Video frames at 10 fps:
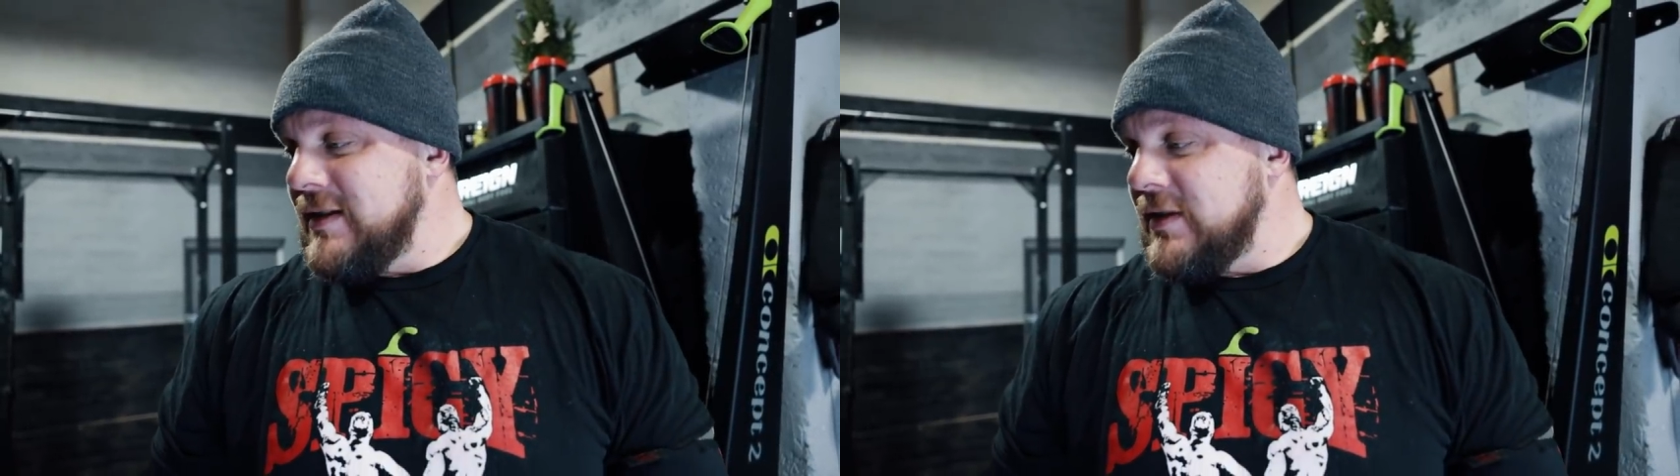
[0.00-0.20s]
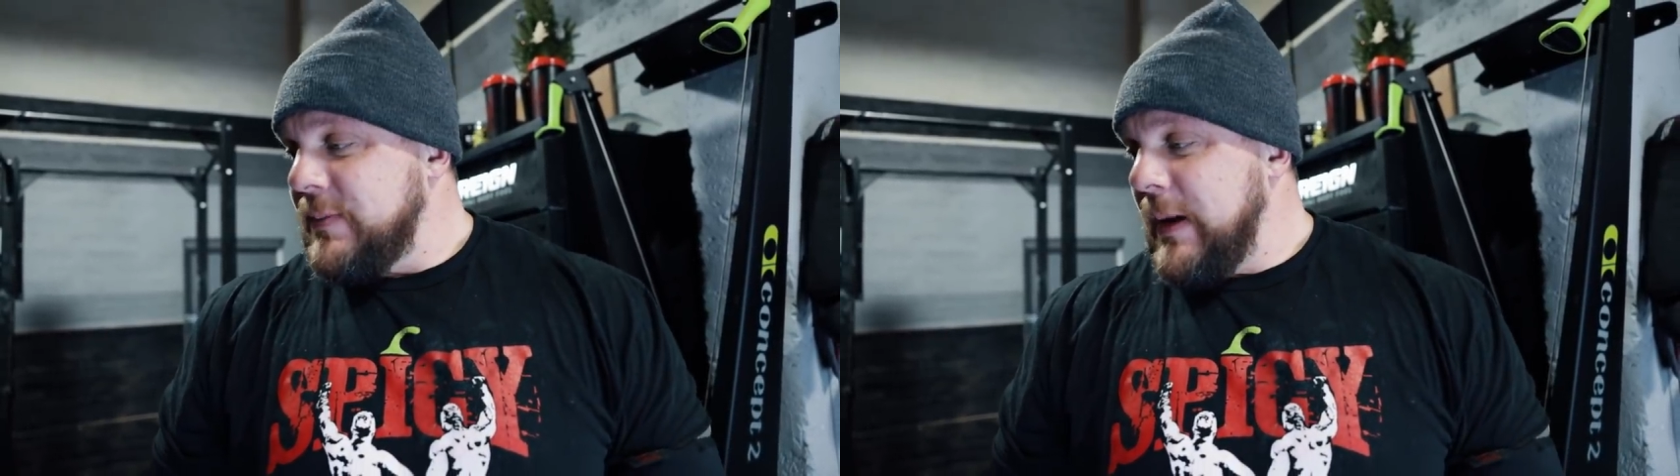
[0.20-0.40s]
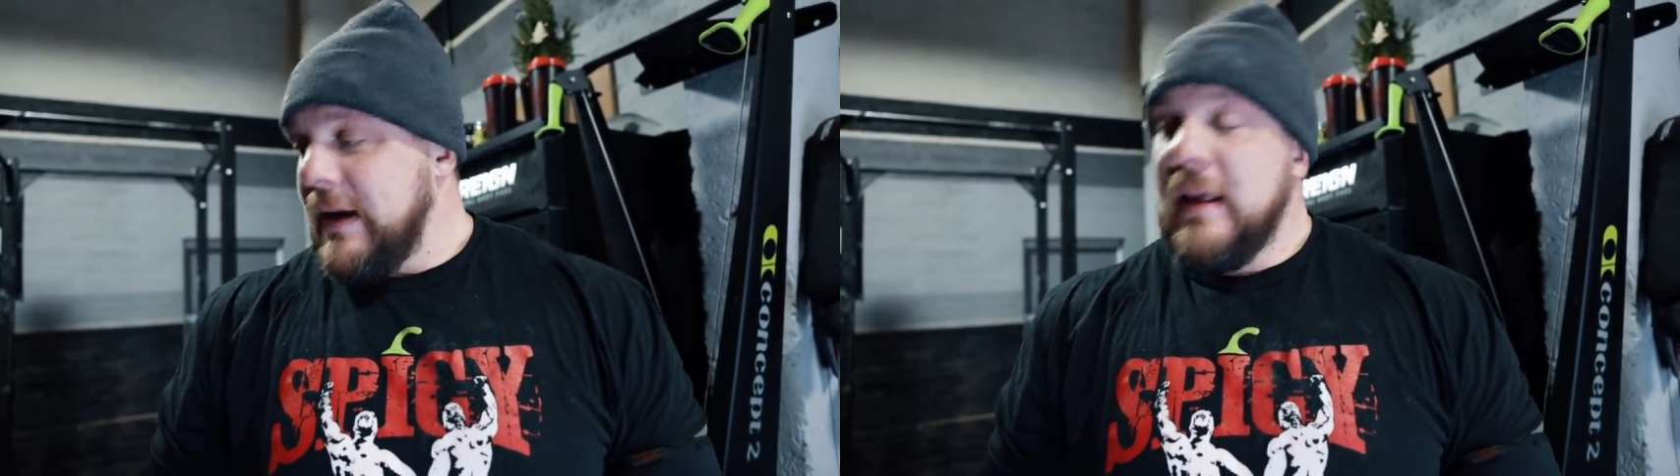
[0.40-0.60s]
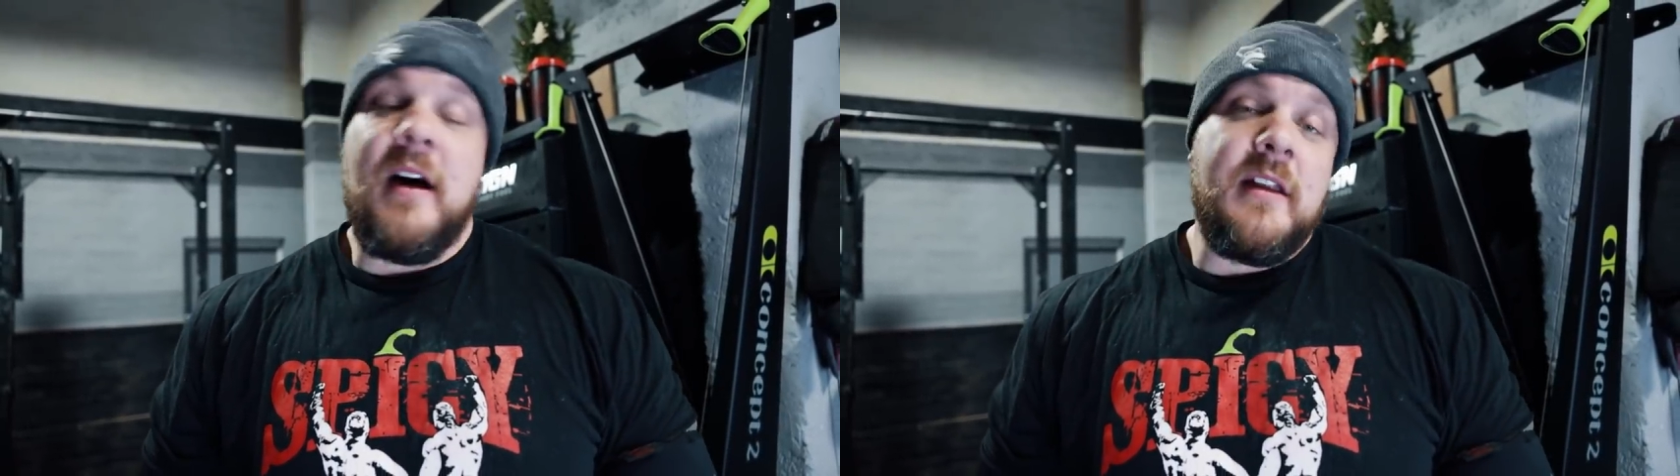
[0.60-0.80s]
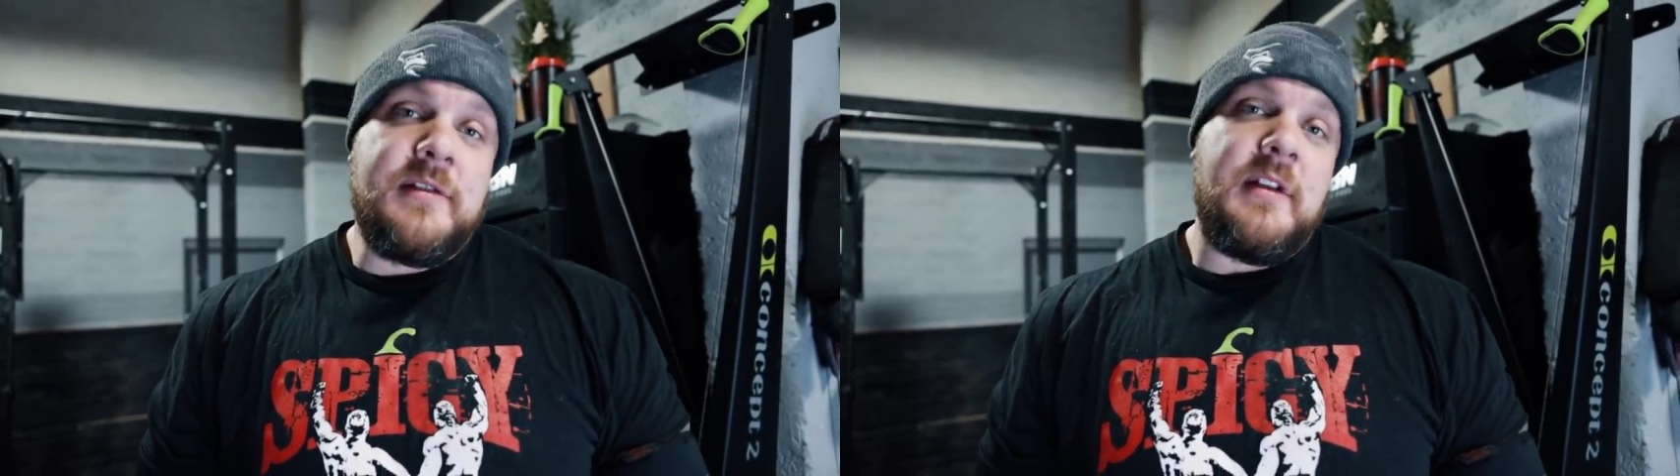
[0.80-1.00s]
suspect
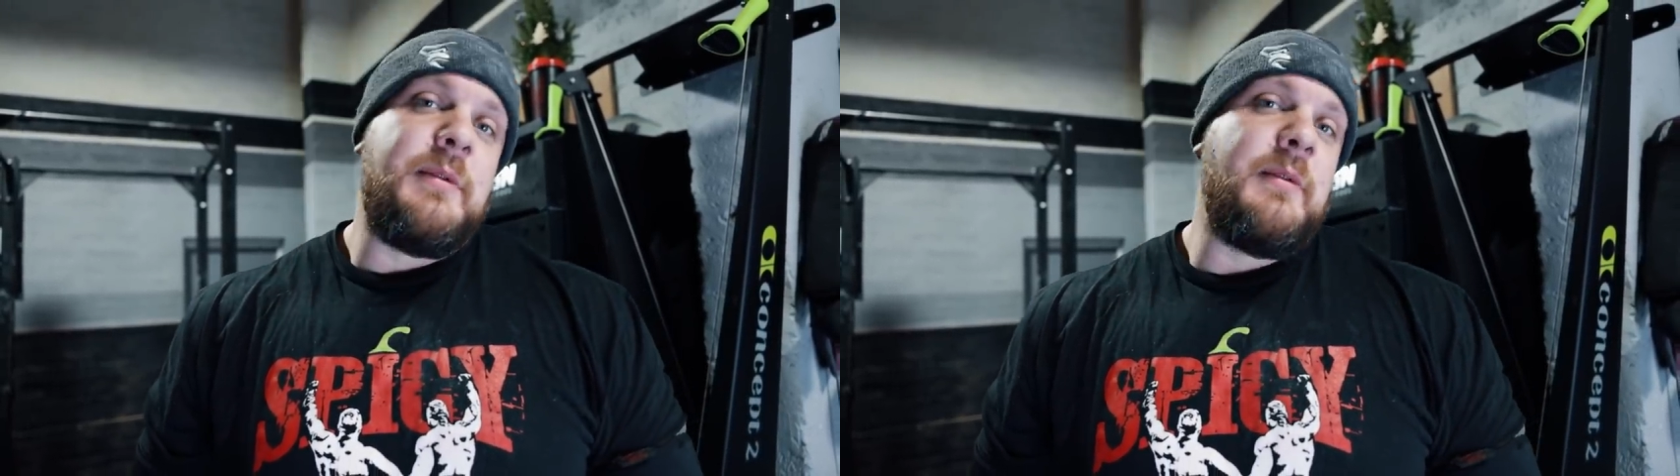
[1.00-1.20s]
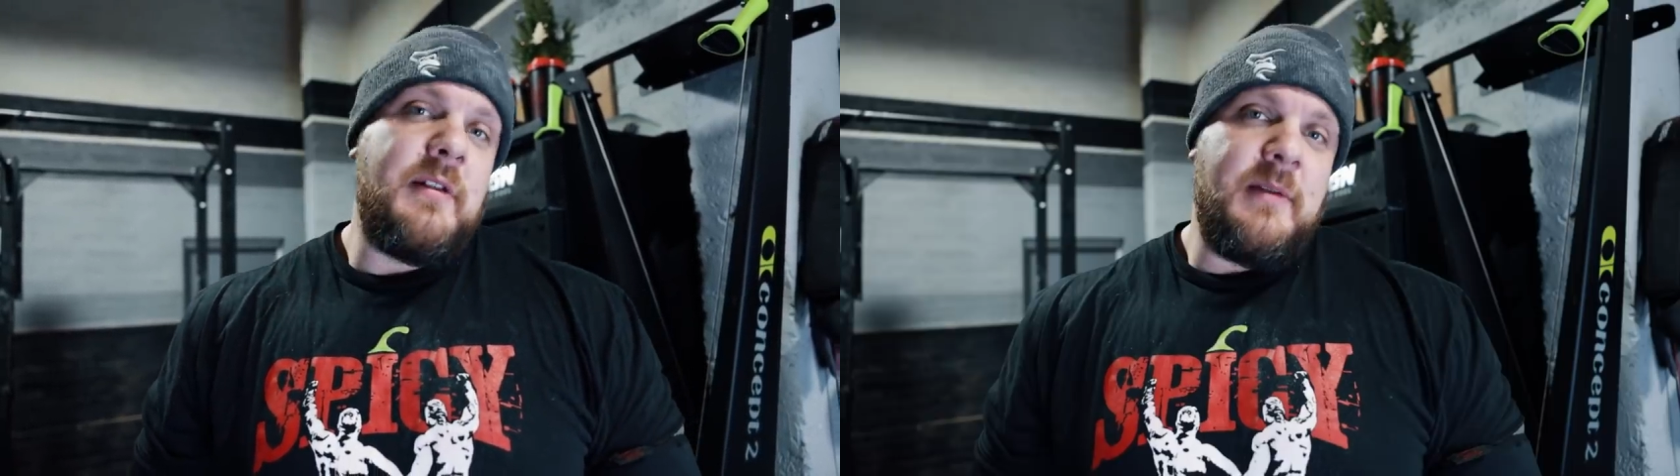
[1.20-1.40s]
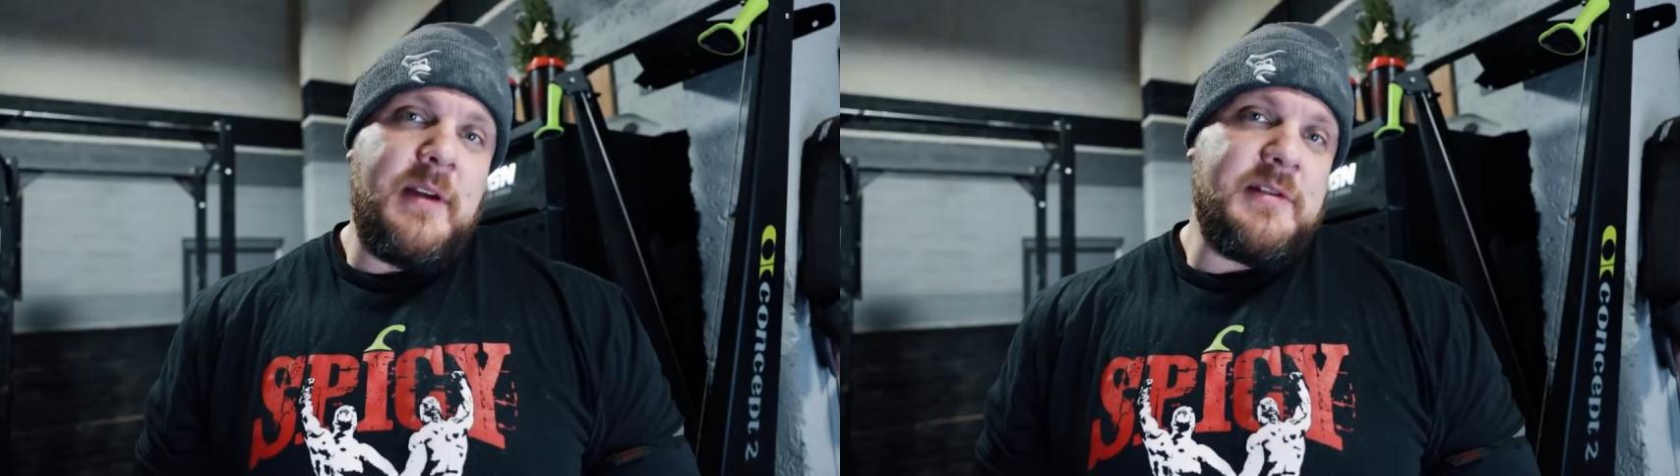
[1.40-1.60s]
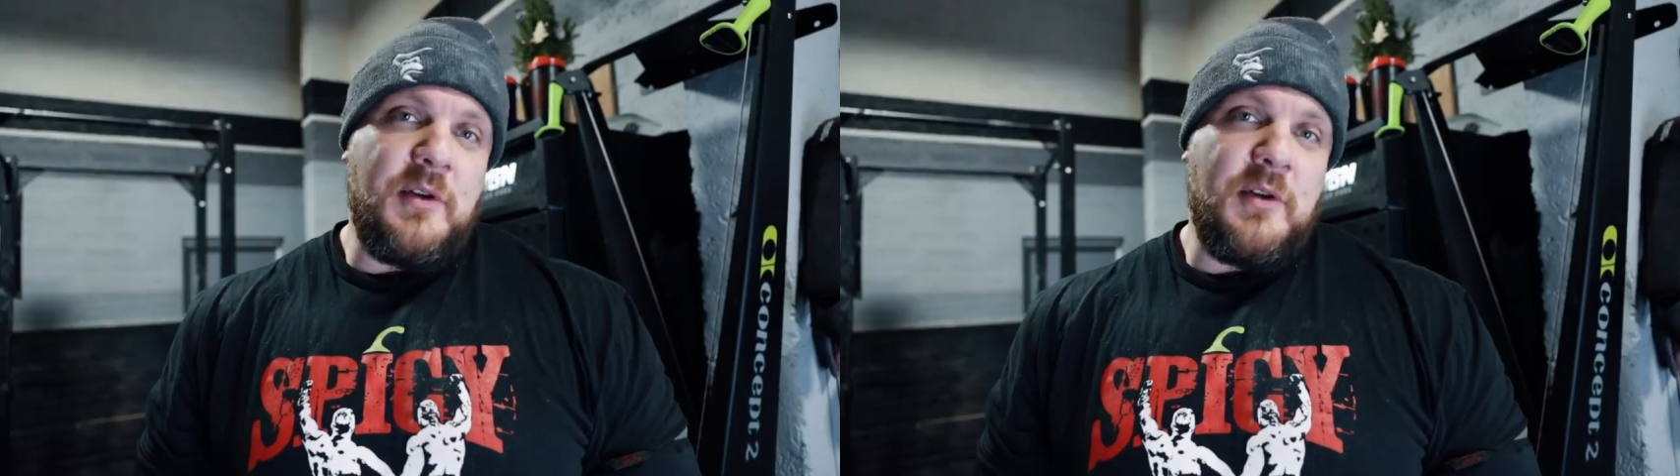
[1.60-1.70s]
Harry's going to be one of the best